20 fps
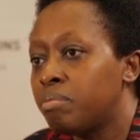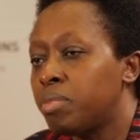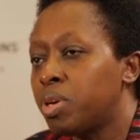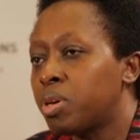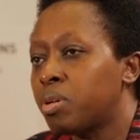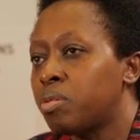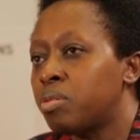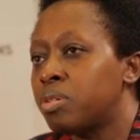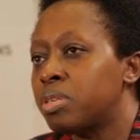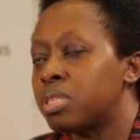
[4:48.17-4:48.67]

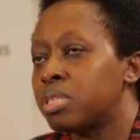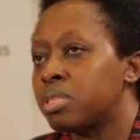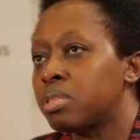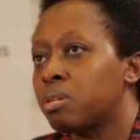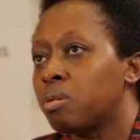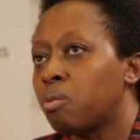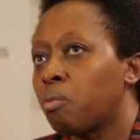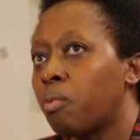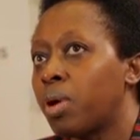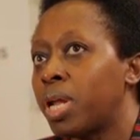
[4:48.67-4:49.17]
because
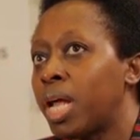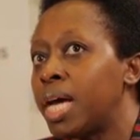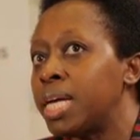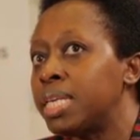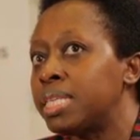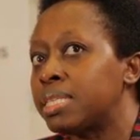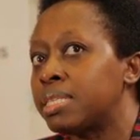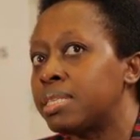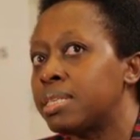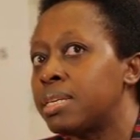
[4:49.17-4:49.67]
what I
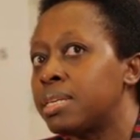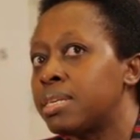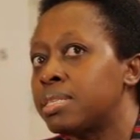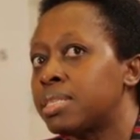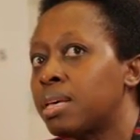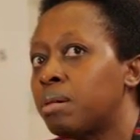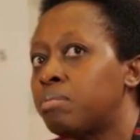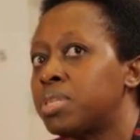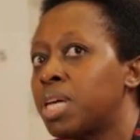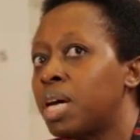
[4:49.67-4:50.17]
see is
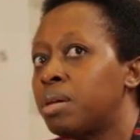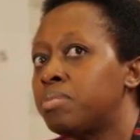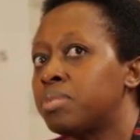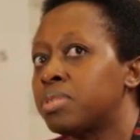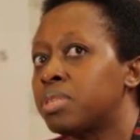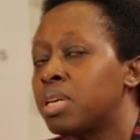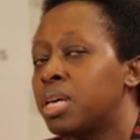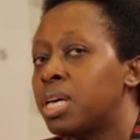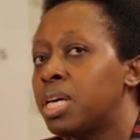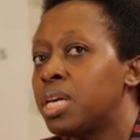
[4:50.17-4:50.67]

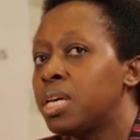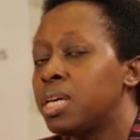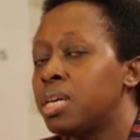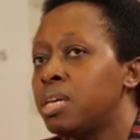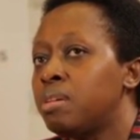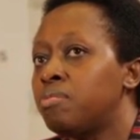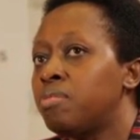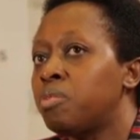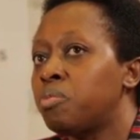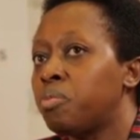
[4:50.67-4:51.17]
sometimes
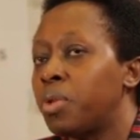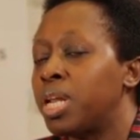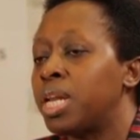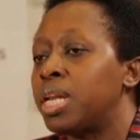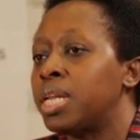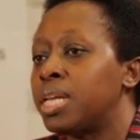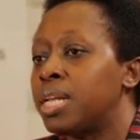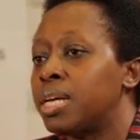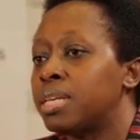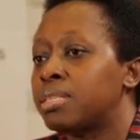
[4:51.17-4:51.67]
even
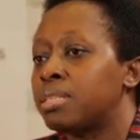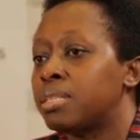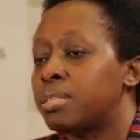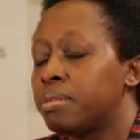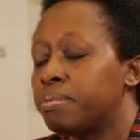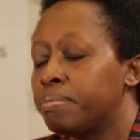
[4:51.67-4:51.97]
when leaders